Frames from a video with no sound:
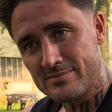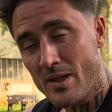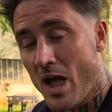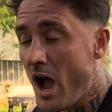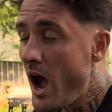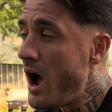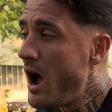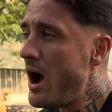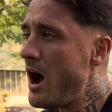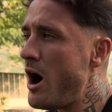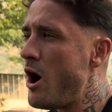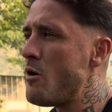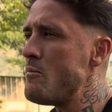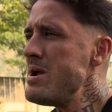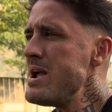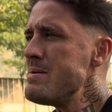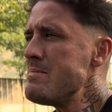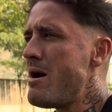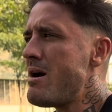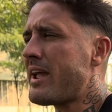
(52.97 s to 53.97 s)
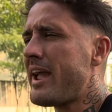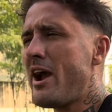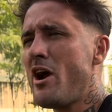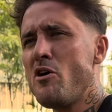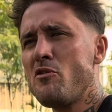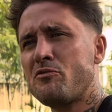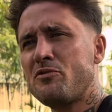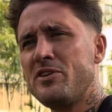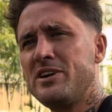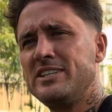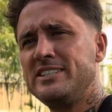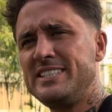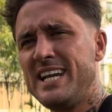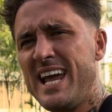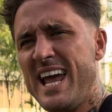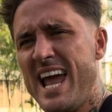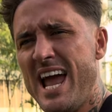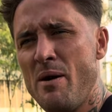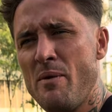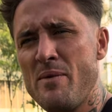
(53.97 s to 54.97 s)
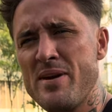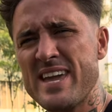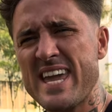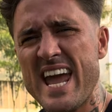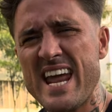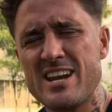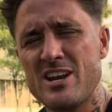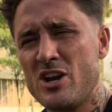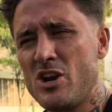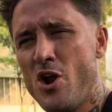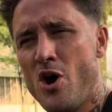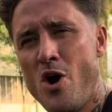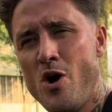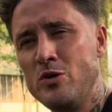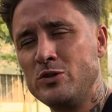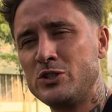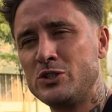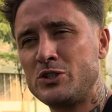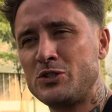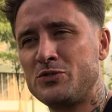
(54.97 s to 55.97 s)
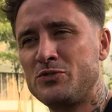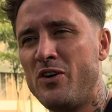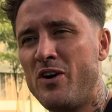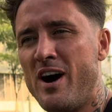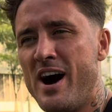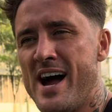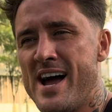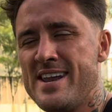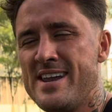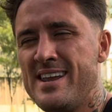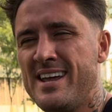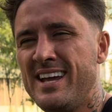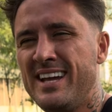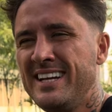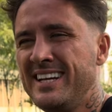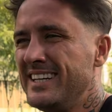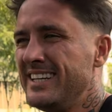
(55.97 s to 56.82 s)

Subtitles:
Oh, me and my girlfriend, yeah, we're getting along just fine.